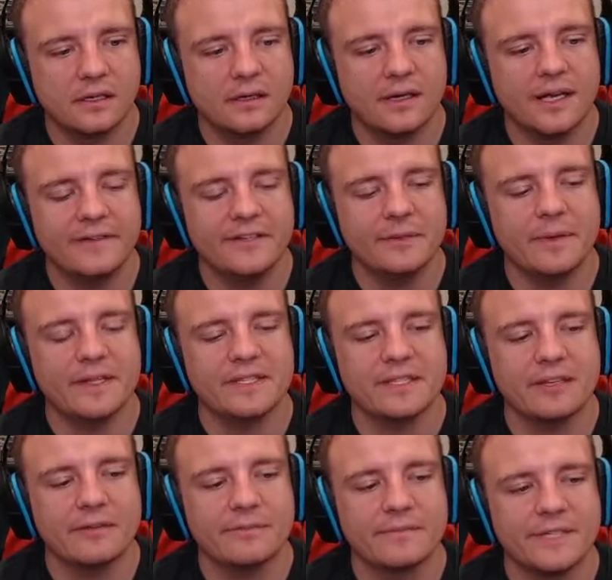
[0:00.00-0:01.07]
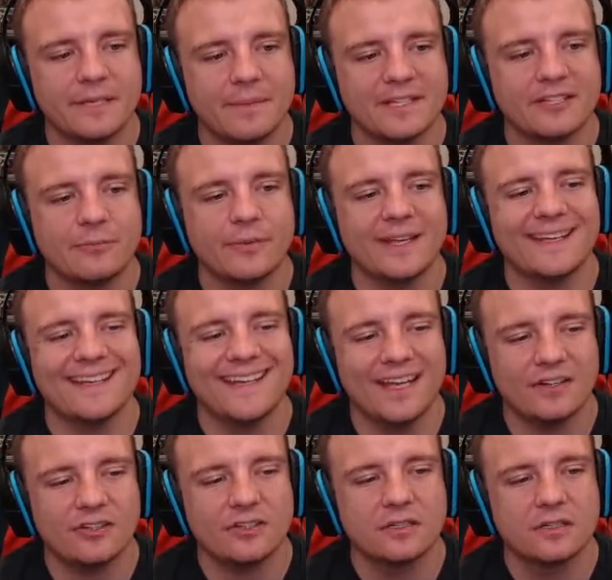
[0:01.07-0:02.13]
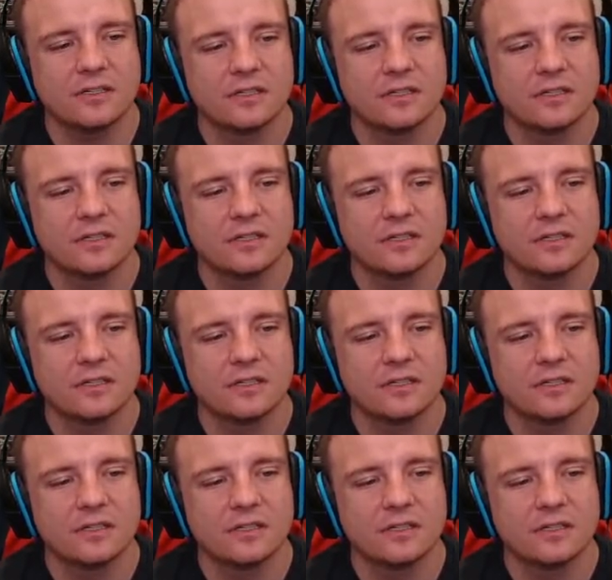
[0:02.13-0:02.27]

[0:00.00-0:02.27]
I still myself see myself playing catcher.